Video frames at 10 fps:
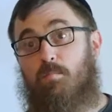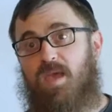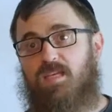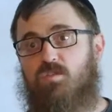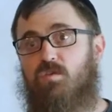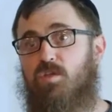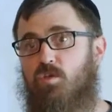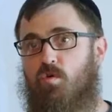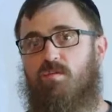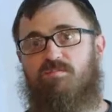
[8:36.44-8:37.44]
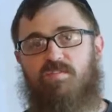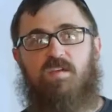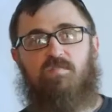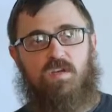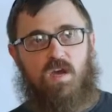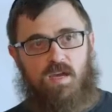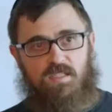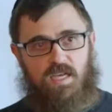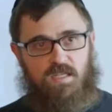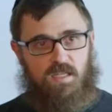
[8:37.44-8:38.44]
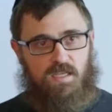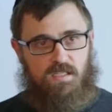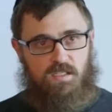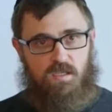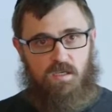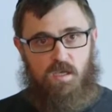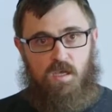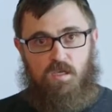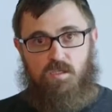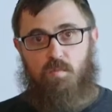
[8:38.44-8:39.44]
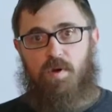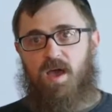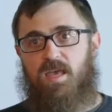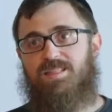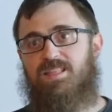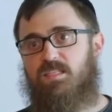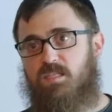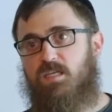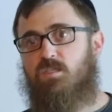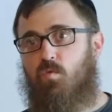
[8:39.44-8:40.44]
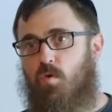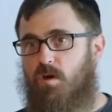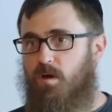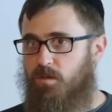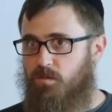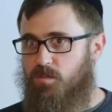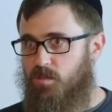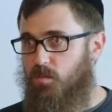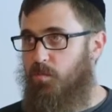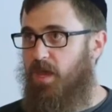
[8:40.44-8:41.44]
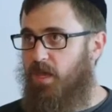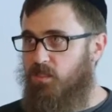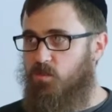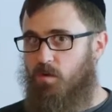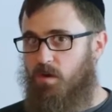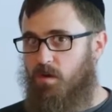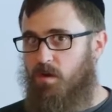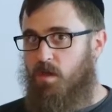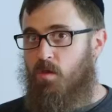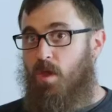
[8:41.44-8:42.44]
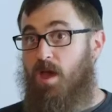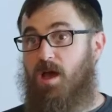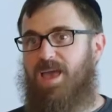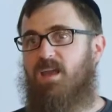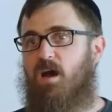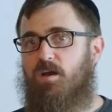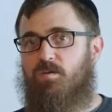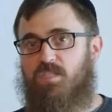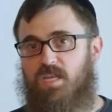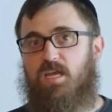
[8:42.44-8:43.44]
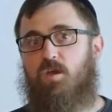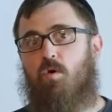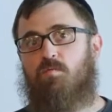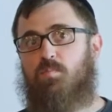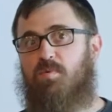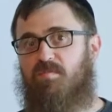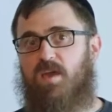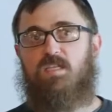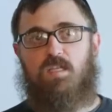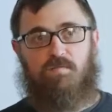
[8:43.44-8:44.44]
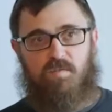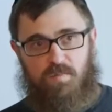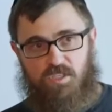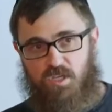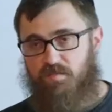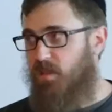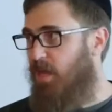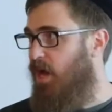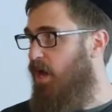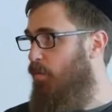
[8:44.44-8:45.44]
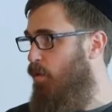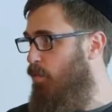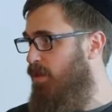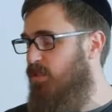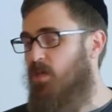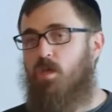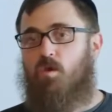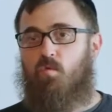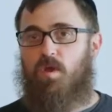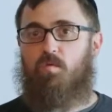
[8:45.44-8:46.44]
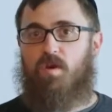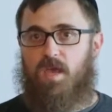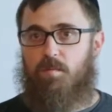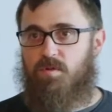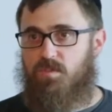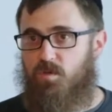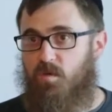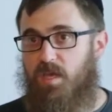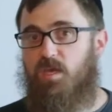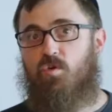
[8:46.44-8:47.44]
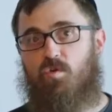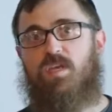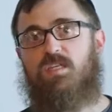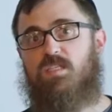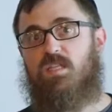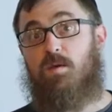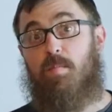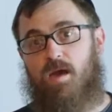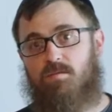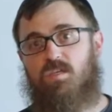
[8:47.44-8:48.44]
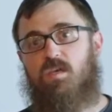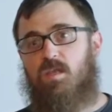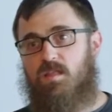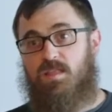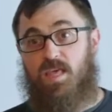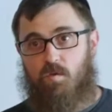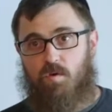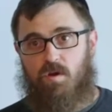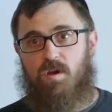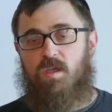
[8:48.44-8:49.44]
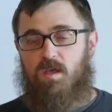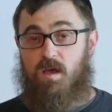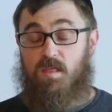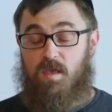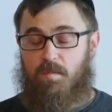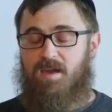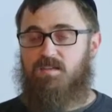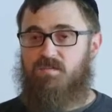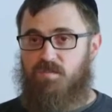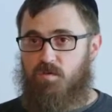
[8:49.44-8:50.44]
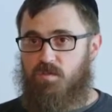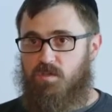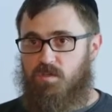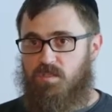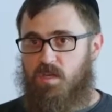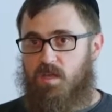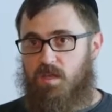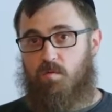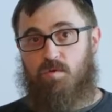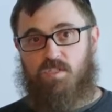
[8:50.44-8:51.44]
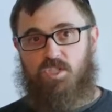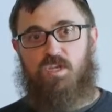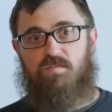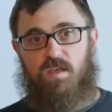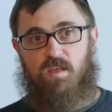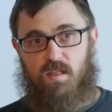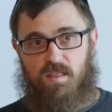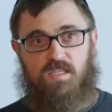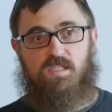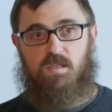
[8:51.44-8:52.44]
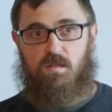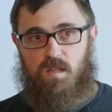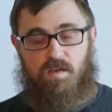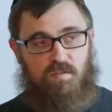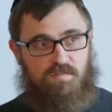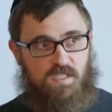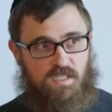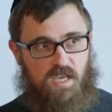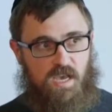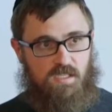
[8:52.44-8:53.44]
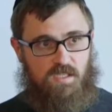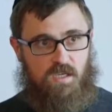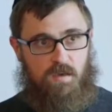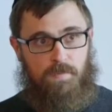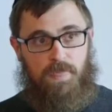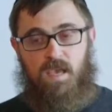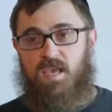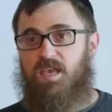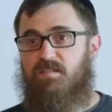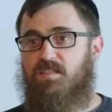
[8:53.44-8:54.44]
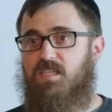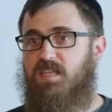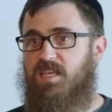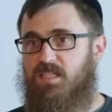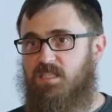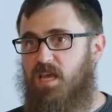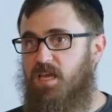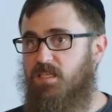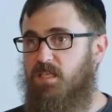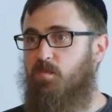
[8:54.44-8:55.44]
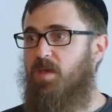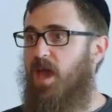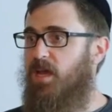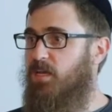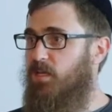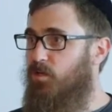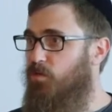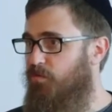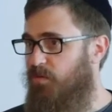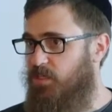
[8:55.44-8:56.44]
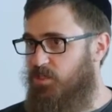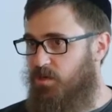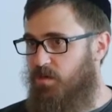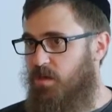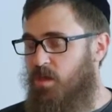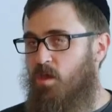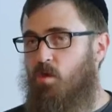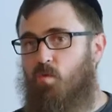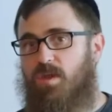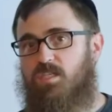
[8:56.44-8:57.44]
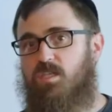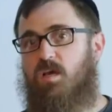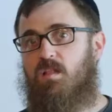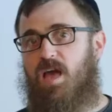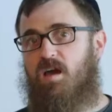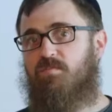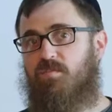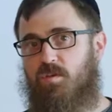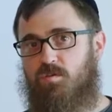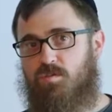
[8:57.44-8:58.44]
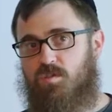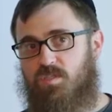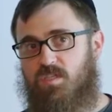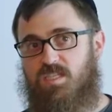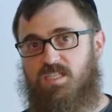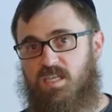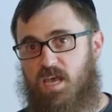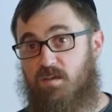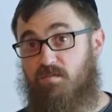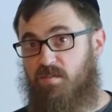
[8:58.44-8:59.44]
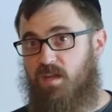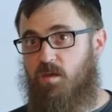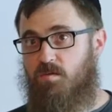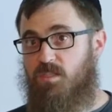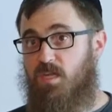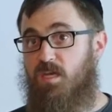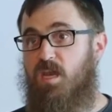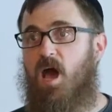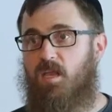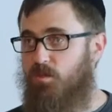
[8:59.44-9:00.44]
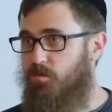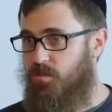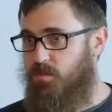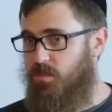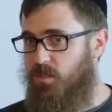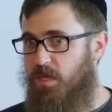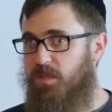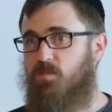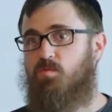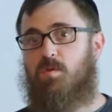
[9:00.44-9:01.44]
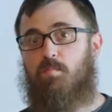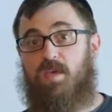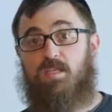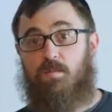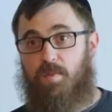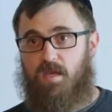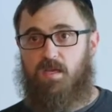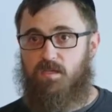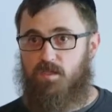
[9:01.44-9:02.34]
based on your favorite contact list. So by listening to what our users' pains were, and understanding what was preventing them from achieving the aha moment, we were able to increase the amount that they were, the amount of users that were achieving this level of success. Even to the extent that we added a new feature, which allowed for users to send videos to non-users. And this was a big debate